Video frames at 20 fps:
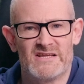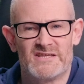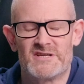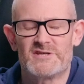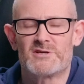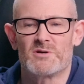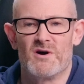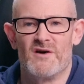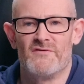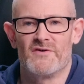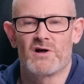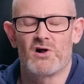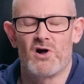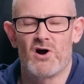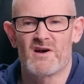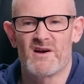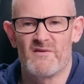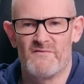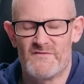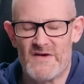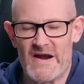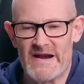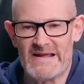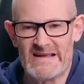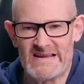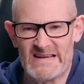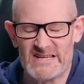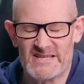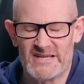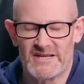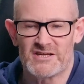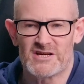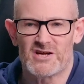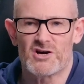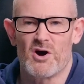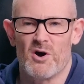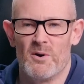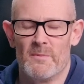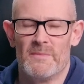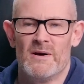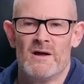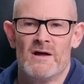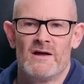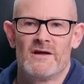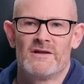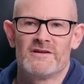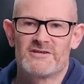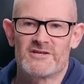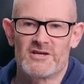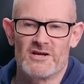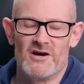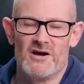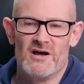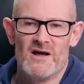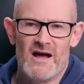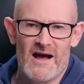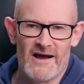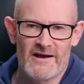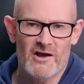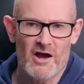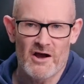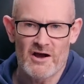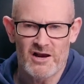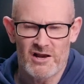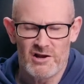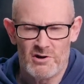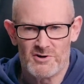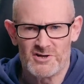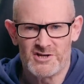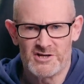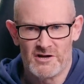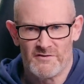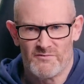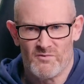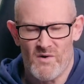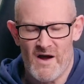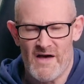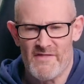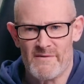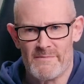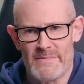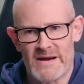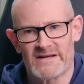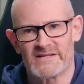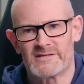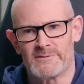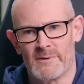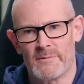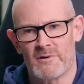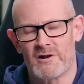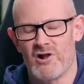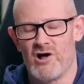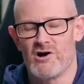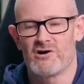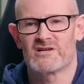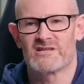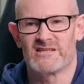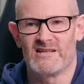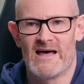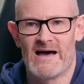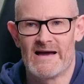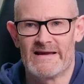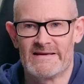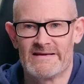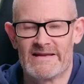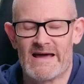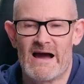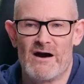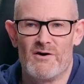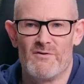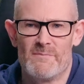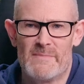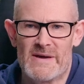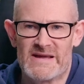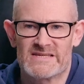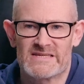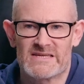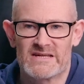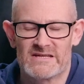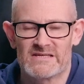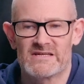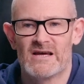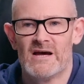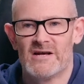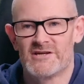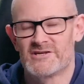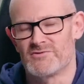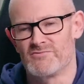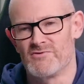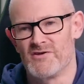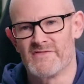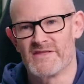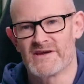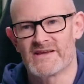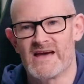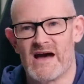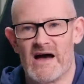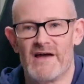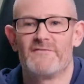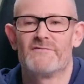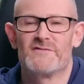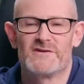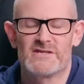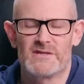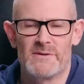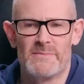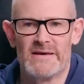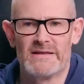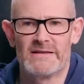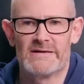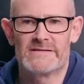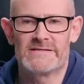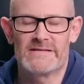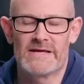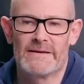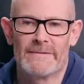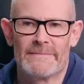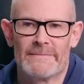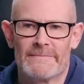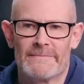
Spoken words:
easy to overclock, and very easy to come to a conclusion of where the maximum clocks lie and how best is to run the card for stability.